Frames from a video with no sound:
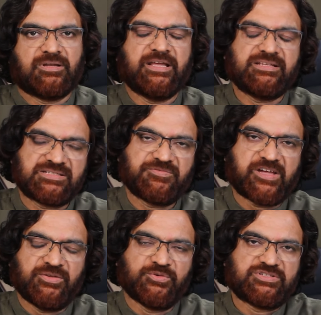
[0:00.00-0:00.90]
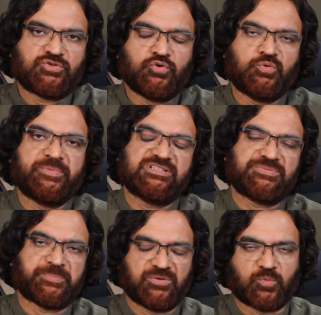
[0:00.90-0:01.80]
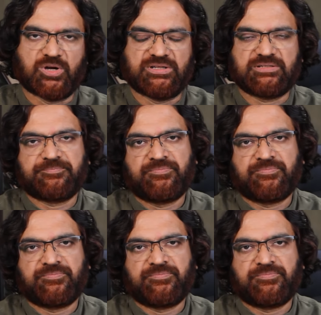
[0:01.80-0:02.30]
Next value is lumens per watt.